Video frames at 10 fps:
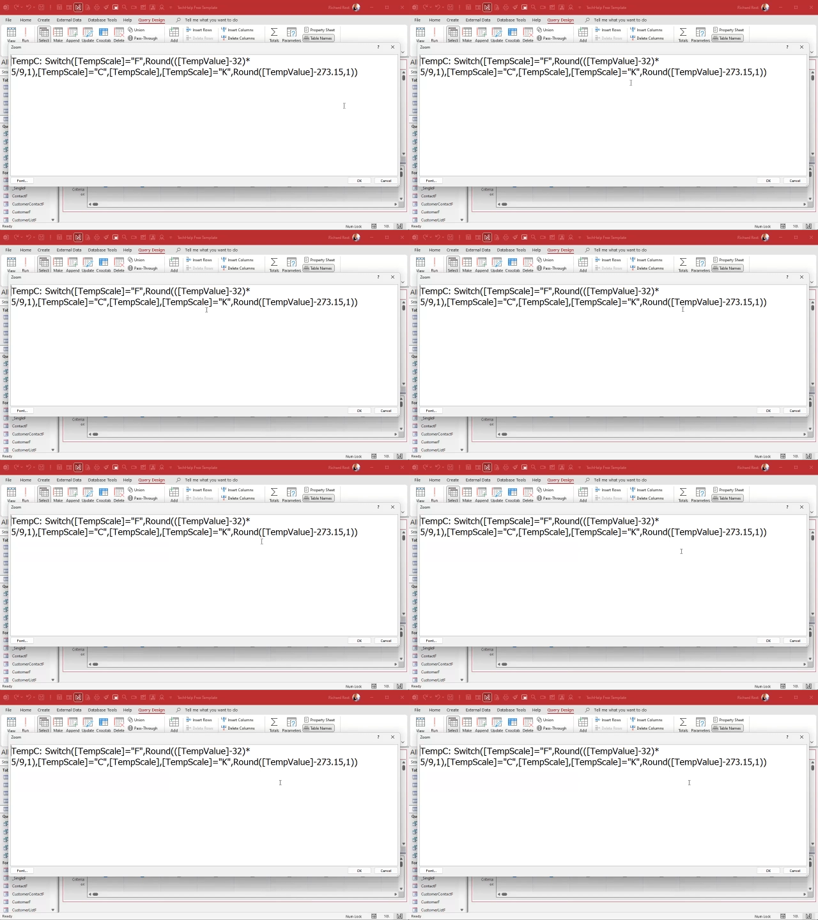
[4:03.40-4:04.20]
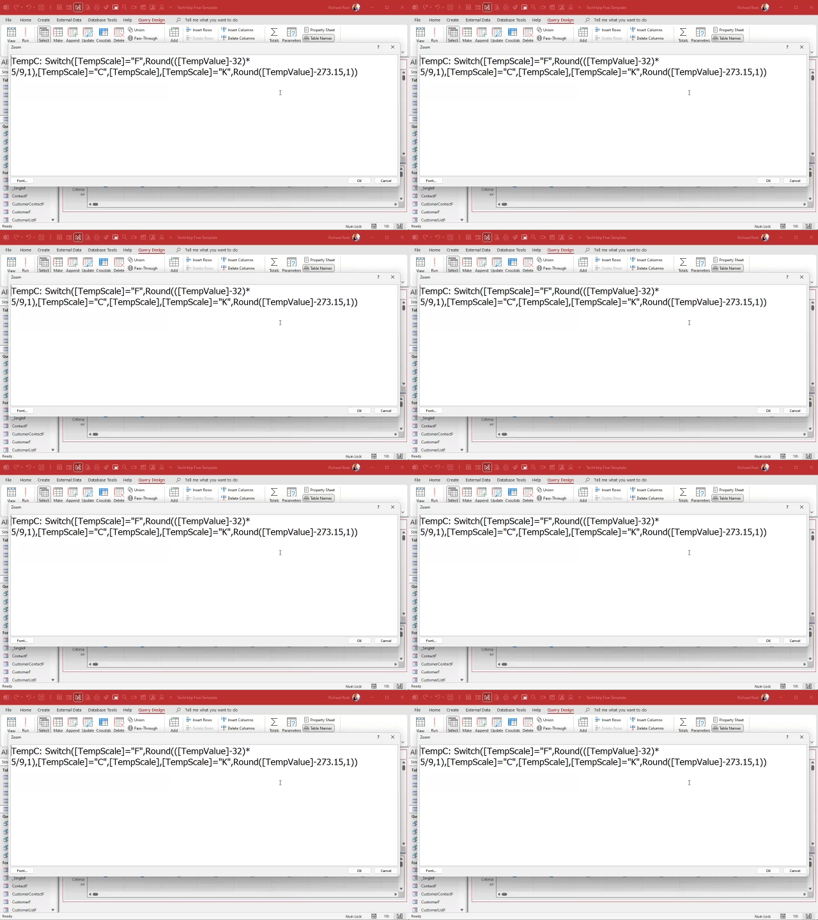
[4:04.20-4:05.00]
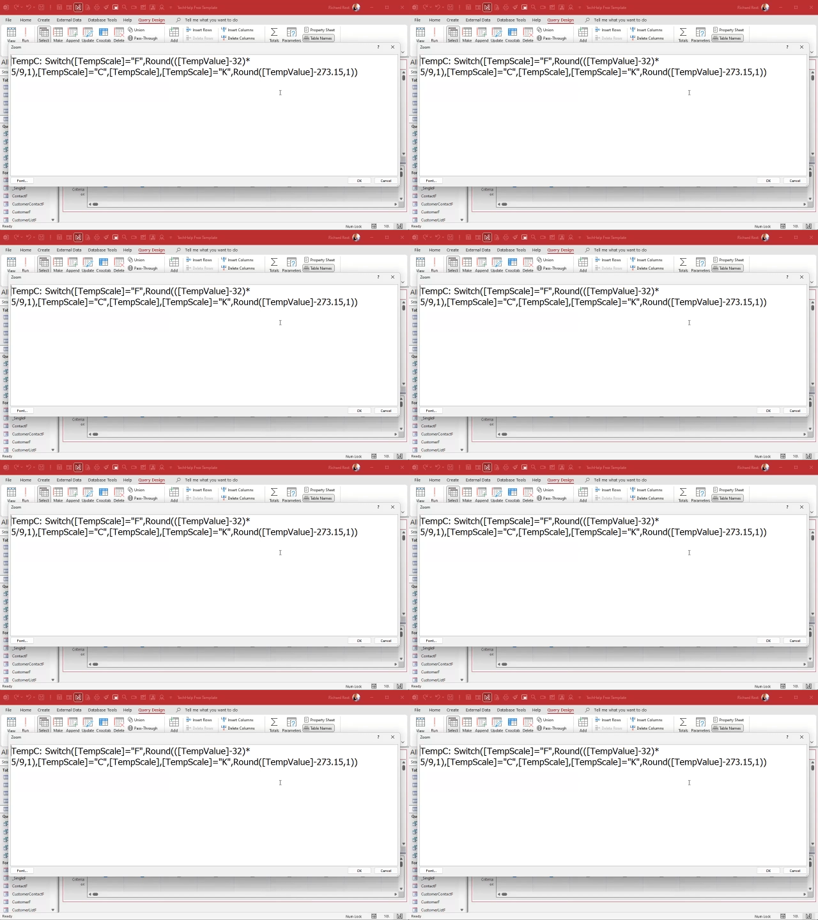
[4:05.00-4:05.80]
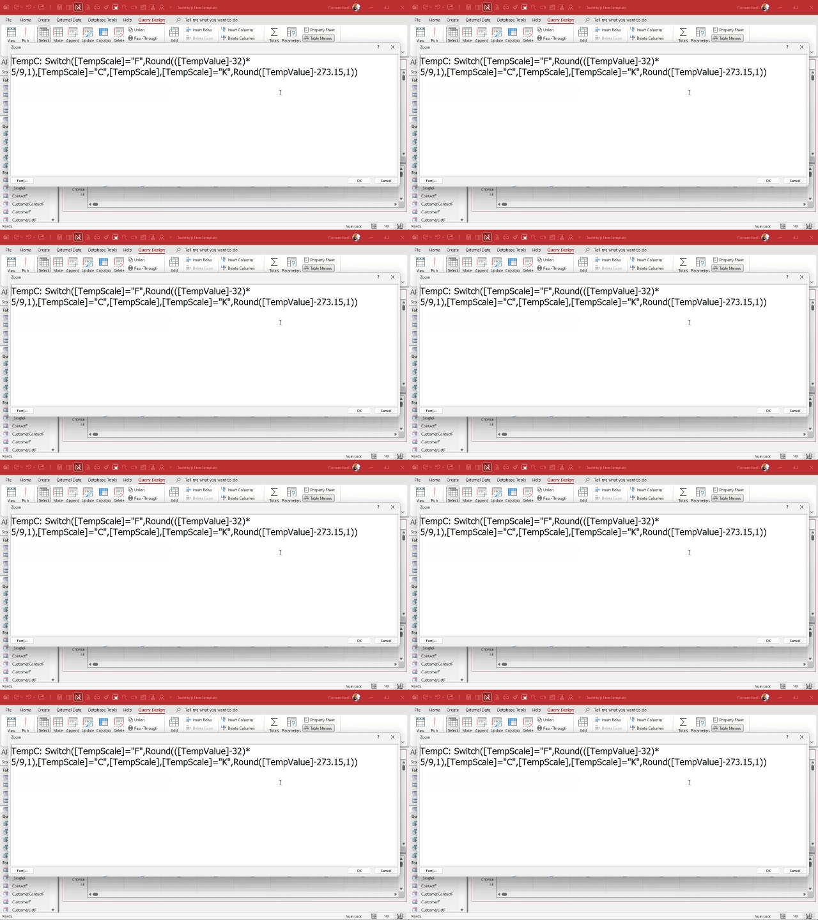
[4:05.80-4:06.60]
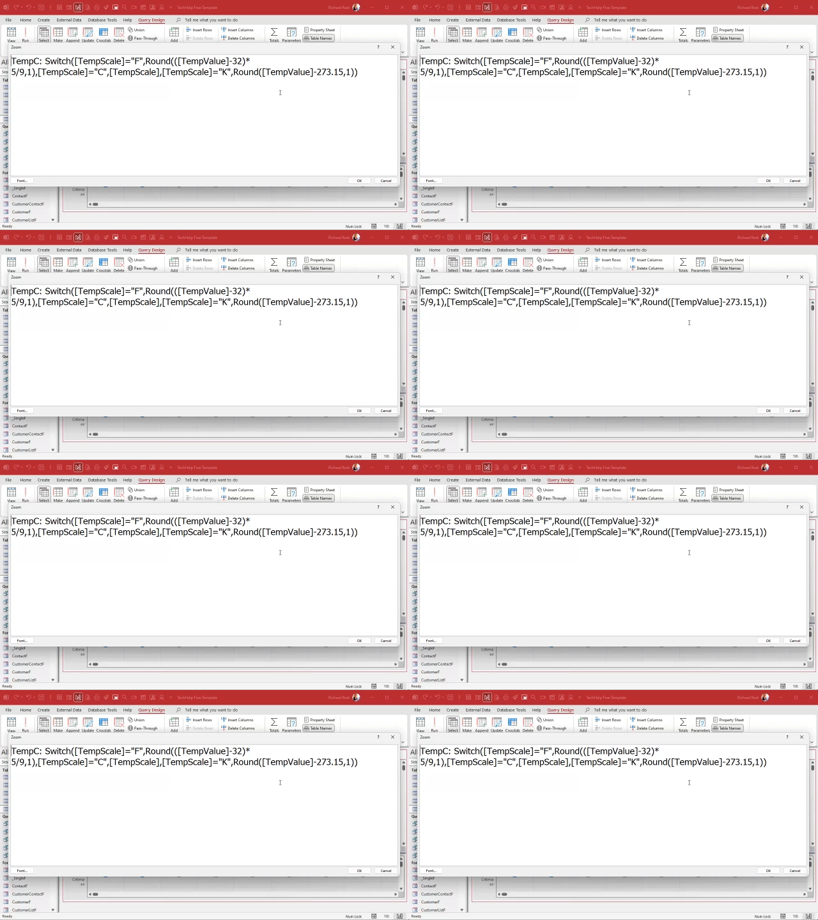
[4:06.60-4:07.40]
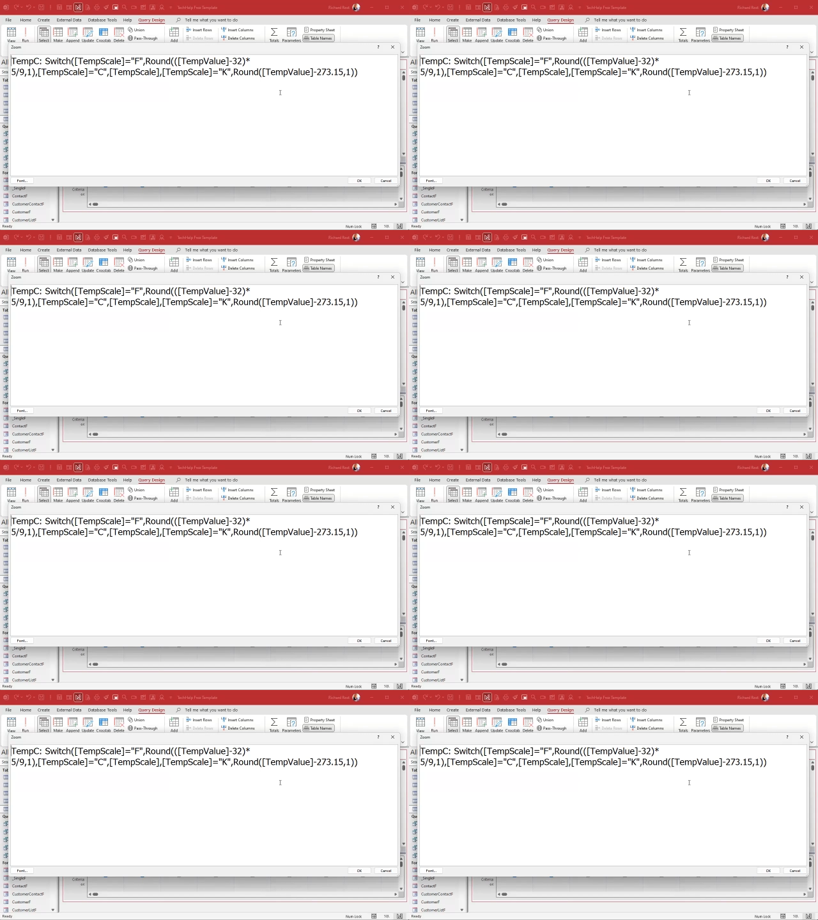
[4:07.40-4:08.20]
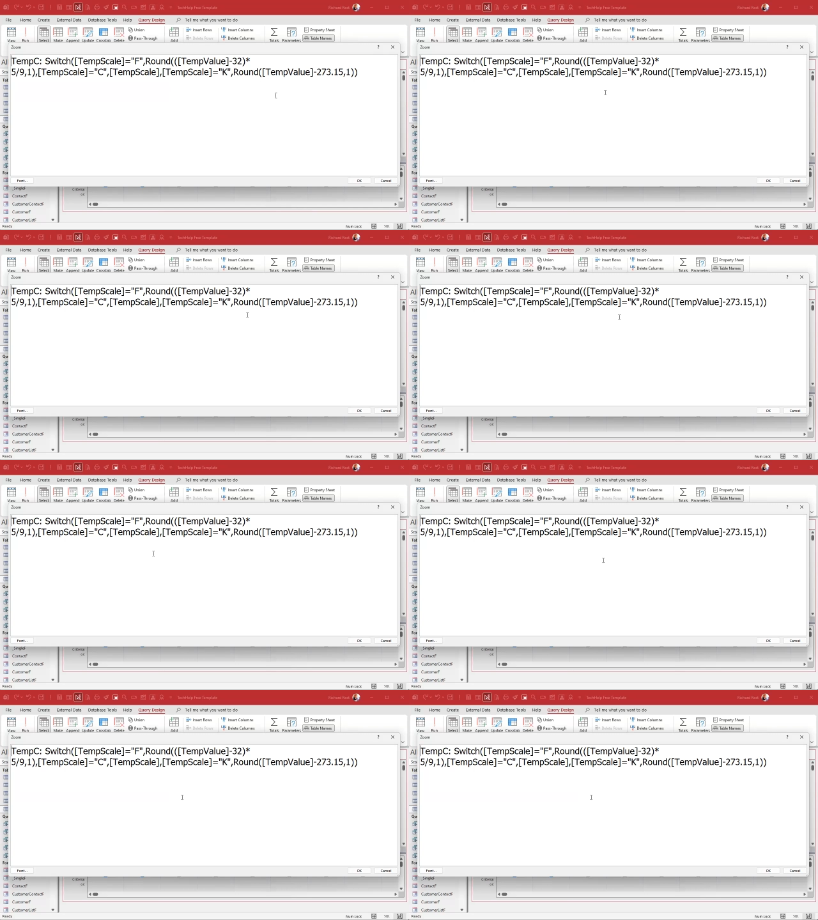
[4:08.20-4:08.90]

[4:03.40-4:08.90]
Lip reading: No face is visible, so there are no lips to read.